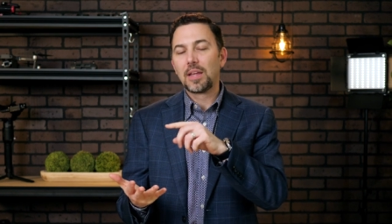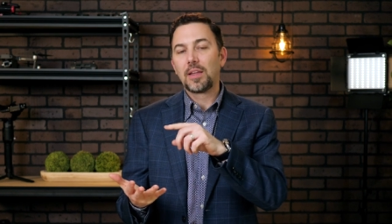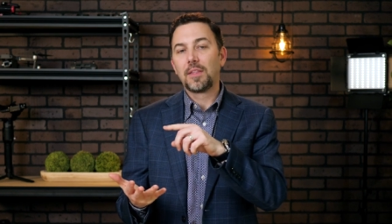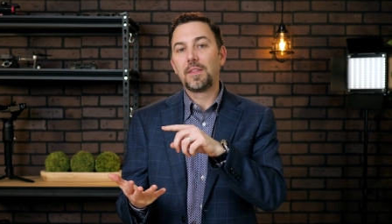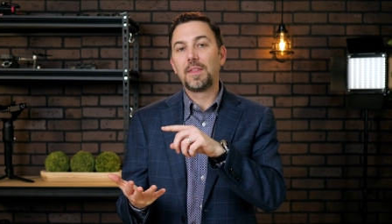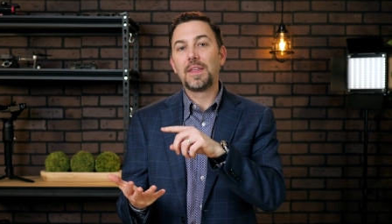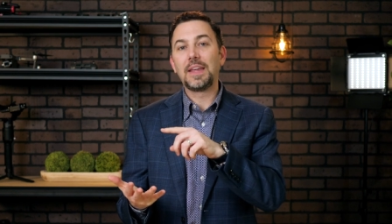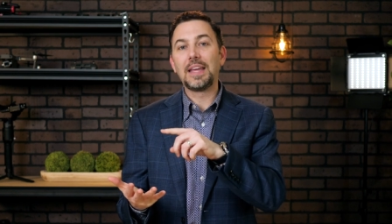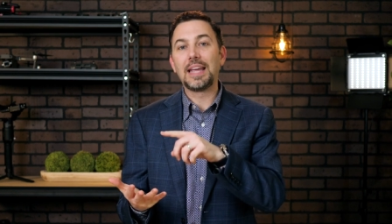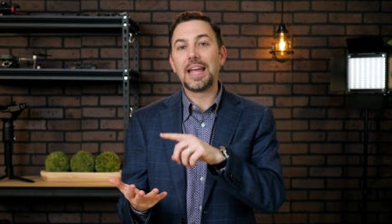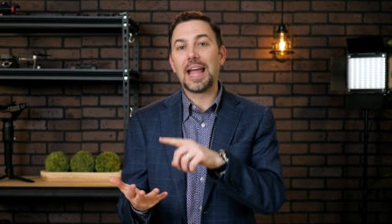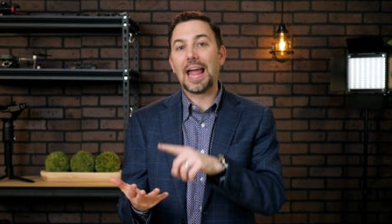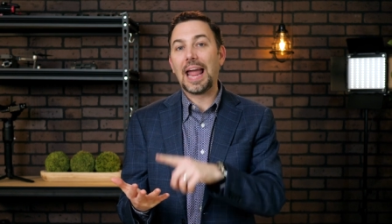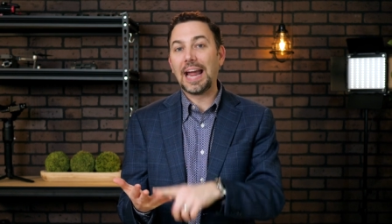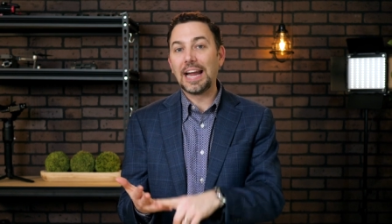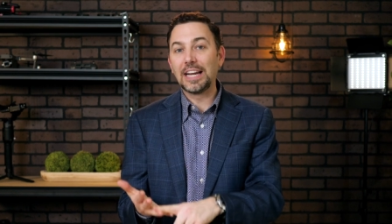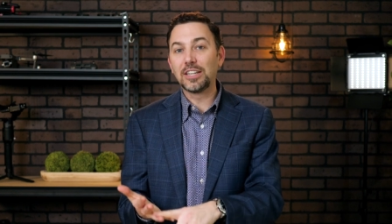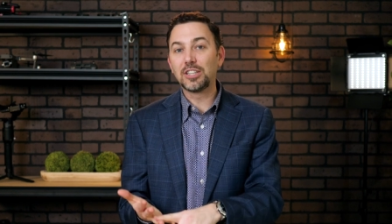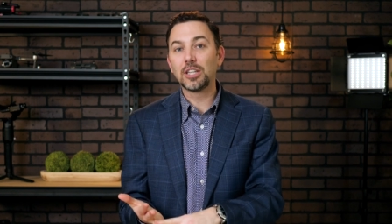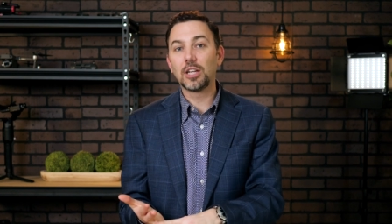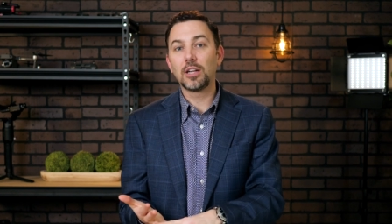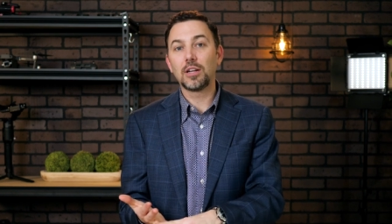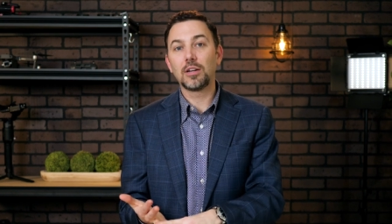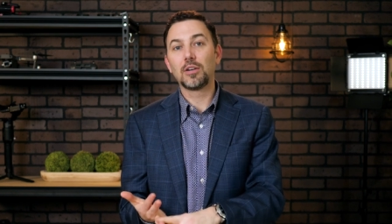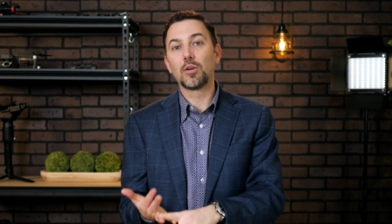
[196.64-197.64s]
the
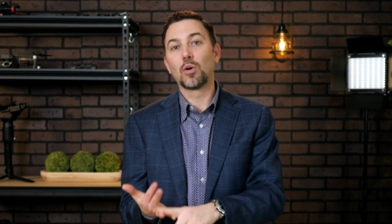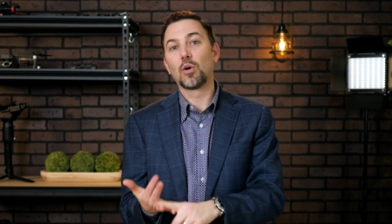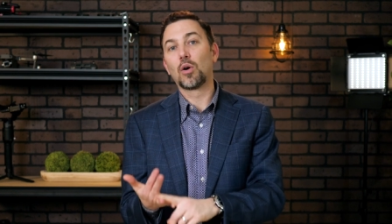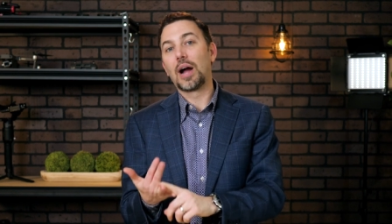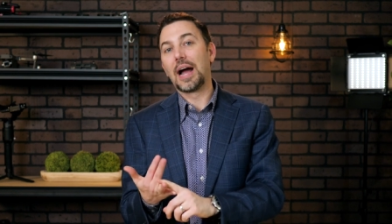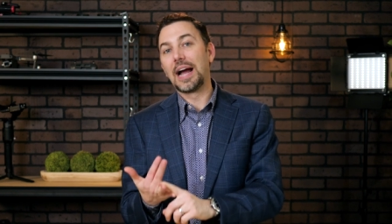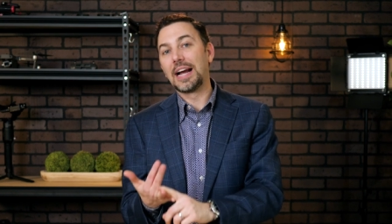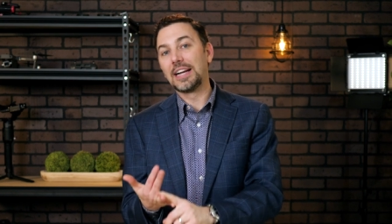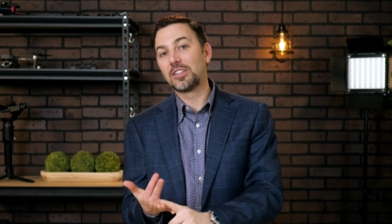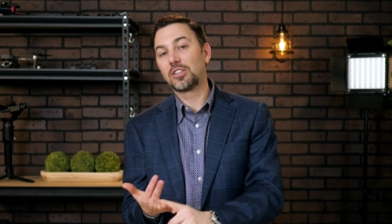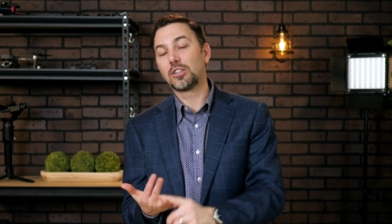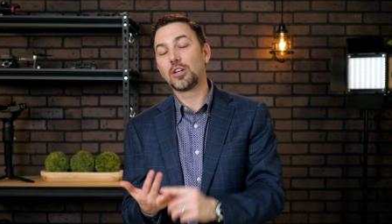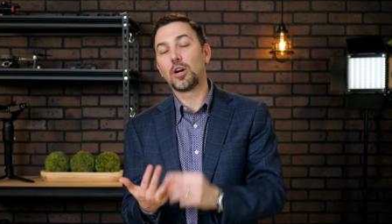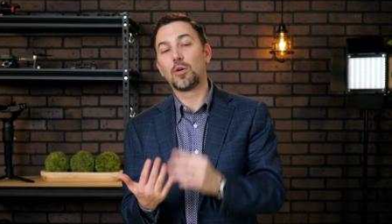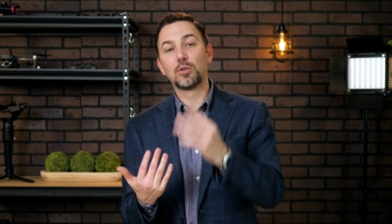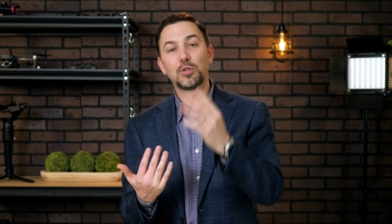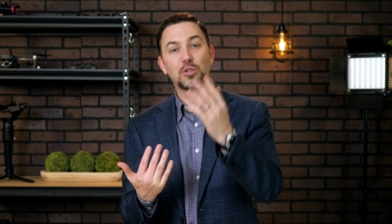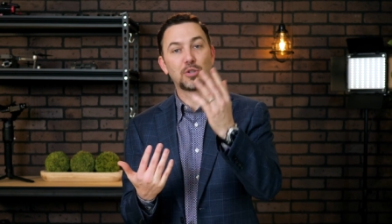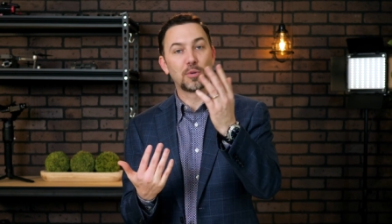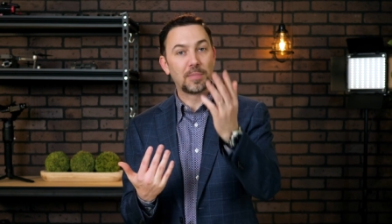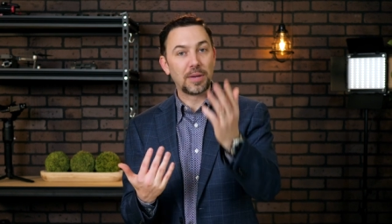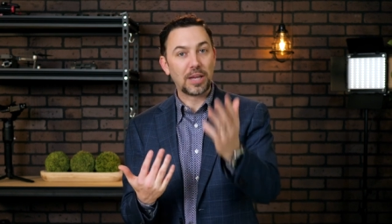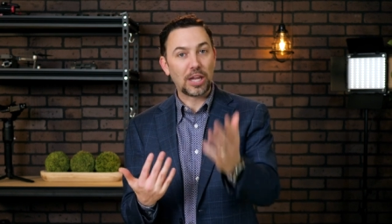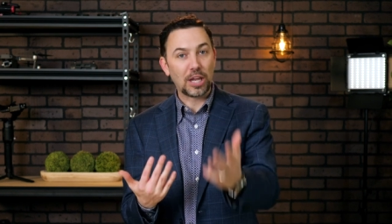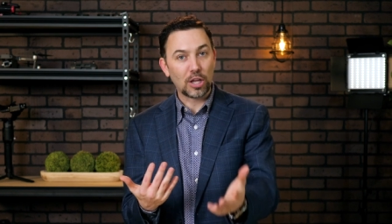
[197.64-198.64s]
agent or ISO, which
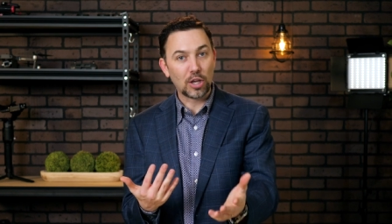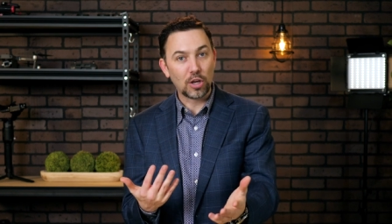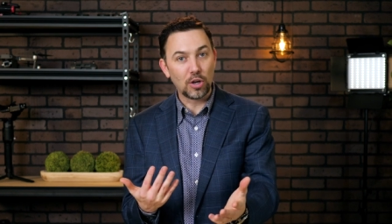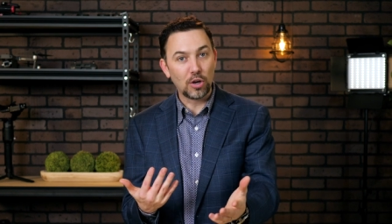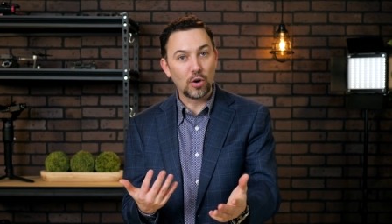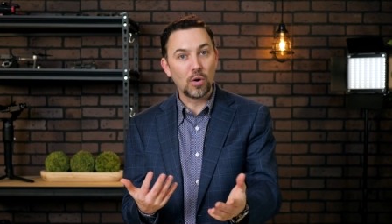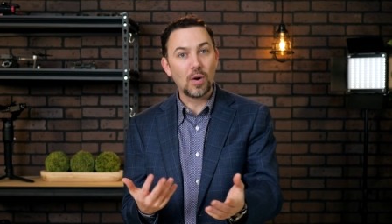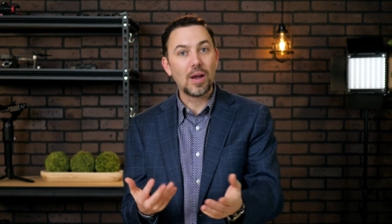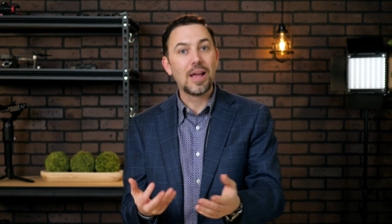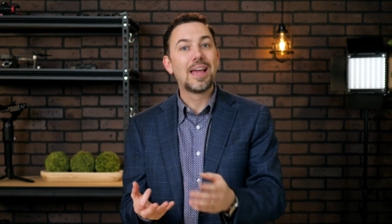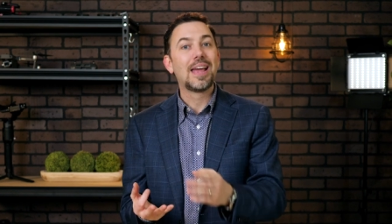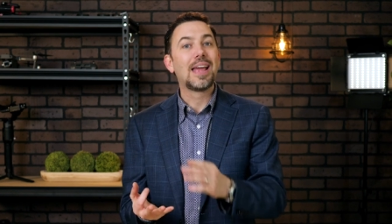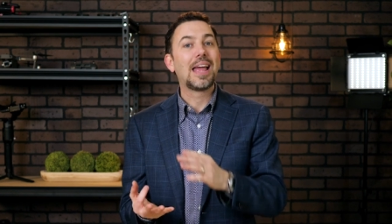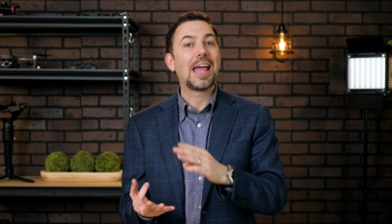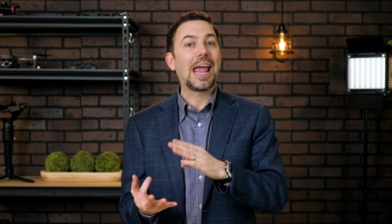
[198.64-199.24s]
would be you,